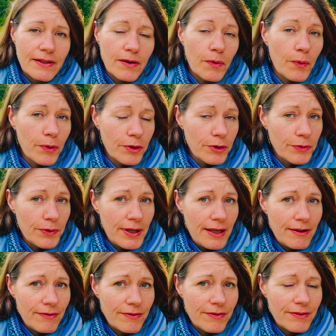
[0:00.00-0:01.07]
or
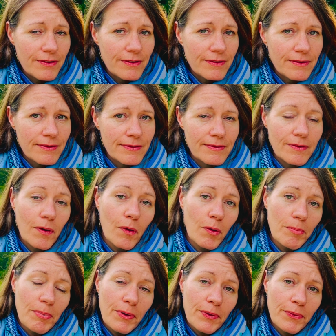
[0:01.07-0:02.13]
grief or
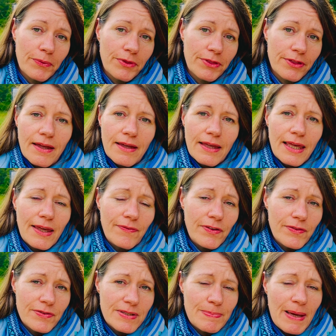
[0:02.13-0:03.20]
both. If
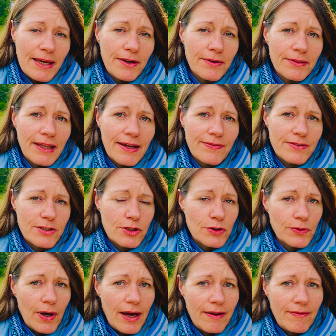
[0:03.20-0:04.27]
you've spent your life
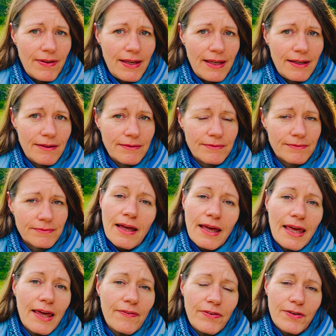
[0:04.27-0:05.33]
striving,
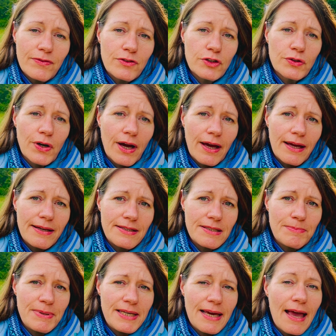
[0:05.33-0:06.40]
if you've tried to
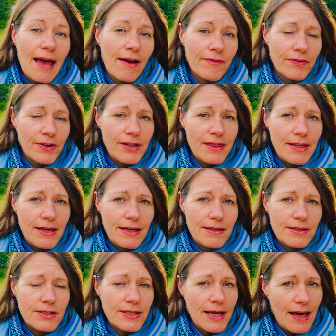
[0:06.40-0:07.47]
be everything
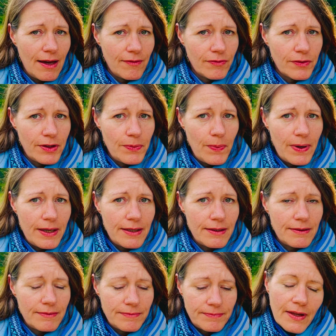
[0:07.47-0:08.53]
to everyone,
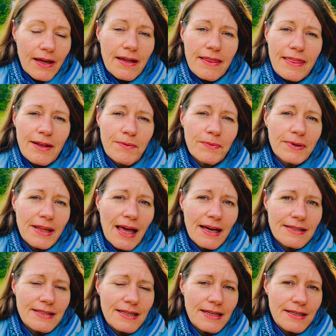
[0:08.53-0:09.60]
then
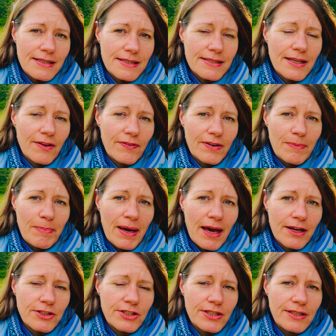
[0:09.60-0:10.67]
relaxing into
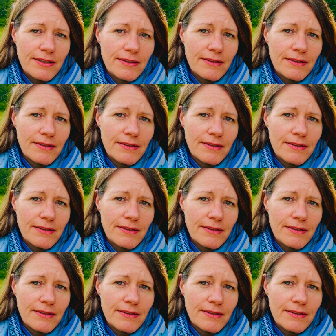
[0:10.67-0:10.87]
self-compassion